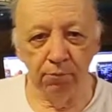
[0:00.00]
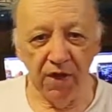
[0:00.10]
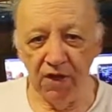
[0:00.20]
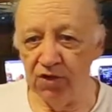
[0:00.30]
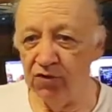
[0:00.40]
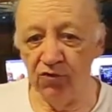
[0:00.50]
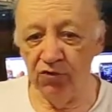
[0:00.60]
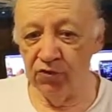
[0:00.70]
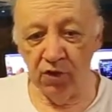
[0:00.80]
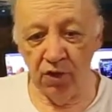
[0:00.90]
pain
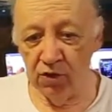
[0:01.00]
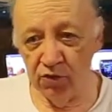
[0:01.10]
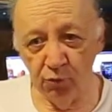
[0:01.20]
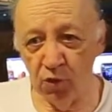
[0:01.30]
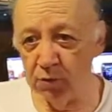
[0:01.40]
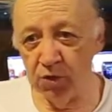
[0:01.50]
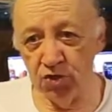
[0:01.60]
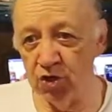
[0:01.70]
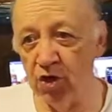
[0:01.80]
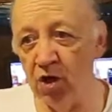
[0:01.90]
is pretty
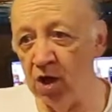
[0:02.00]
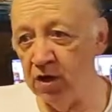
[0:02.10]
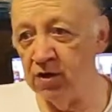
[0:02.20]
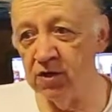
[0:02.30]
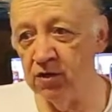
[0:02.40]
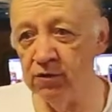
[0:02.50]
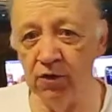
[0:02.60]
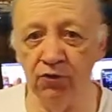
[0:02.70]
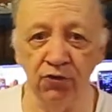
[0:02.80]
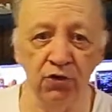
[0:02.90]
much gone.
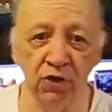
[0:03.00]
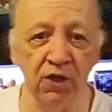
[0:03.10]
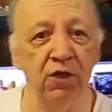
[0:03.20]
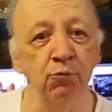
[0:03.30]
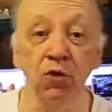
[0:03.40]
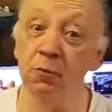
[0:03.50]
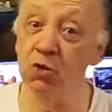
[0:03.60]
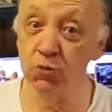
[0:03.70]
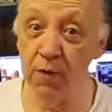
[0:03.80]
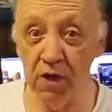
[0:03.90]
Things are getting pretty
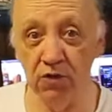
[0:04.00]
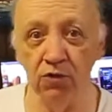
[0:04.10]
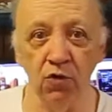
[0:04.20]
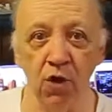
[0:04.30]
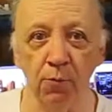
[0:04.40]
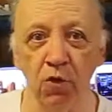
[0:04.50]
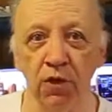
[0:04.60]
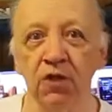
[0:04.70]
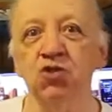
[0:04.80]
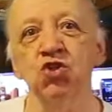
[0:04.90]
much back to
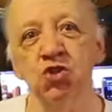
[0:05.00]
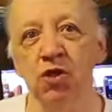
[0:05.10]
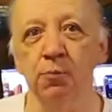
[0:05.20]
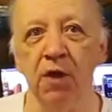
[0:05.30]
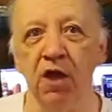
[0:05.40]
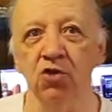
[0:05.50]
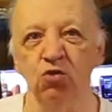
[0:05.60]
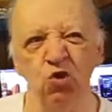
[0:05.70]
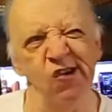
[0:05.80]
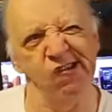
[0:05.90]
normal, and it's back
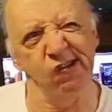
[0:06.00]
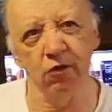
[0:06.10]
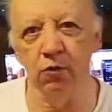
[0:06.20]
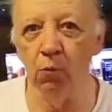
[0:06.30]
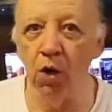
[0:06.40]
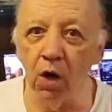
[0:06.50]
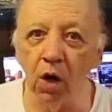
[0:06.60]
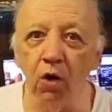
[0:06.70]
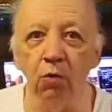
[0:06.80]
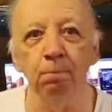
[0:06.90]
to work
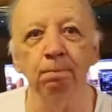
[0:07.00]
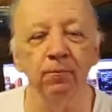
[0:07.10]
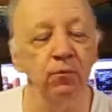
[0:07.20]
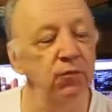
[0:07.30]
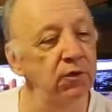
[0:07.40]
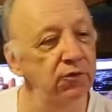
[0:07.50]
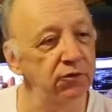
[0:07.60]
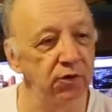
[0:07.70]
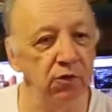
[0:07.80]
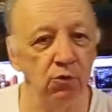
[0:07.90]
tomorrow.
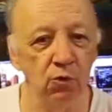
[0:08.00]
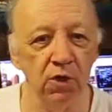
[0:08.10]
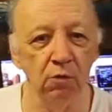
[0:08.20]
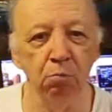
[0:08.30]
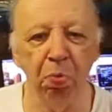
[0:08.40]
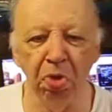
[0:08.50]
So